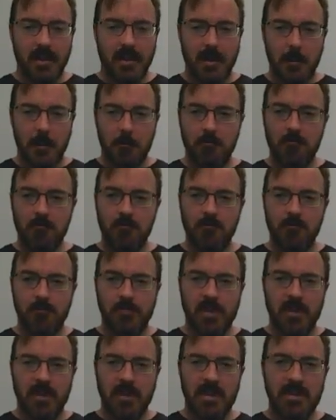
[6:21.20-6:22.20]

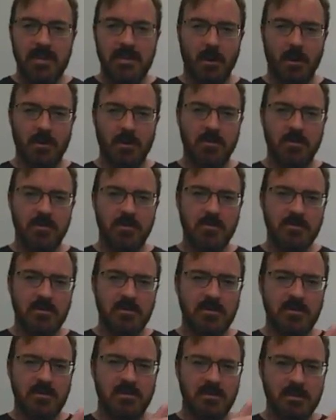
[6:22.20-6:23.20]
Are those
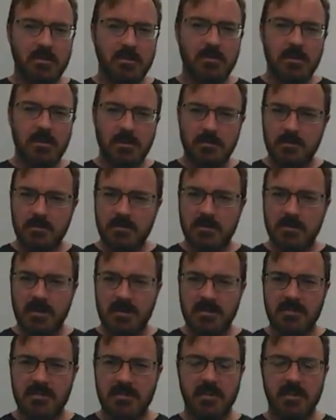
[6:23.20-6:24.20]
zeros
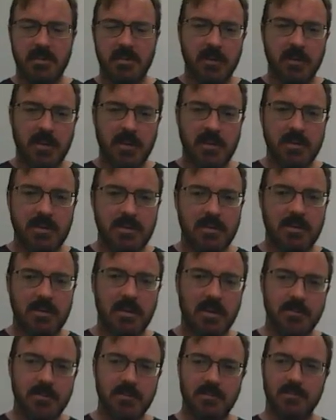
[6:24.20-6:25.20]
significant that
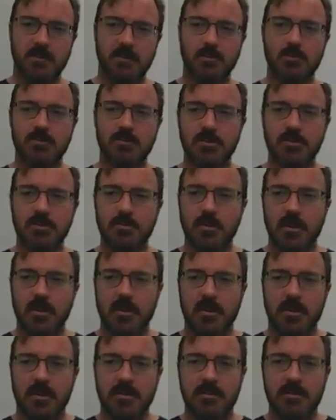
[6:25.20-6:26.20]
I just told you?
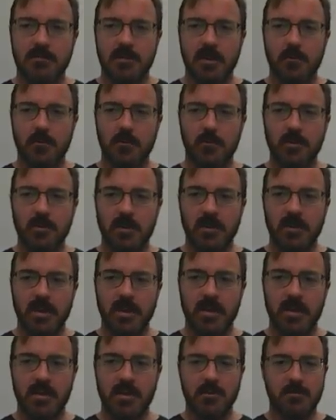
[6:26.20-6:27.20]
So if I wrote it
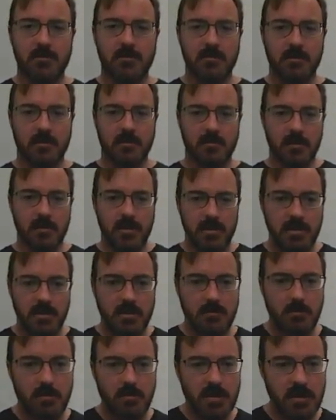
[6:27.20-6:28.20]
down, right,
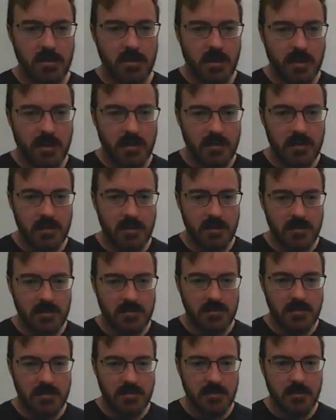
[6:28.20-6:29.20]
it would be like
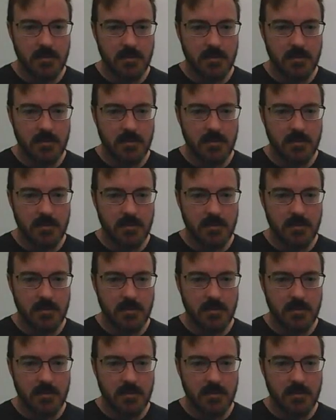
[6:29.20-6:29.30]
this.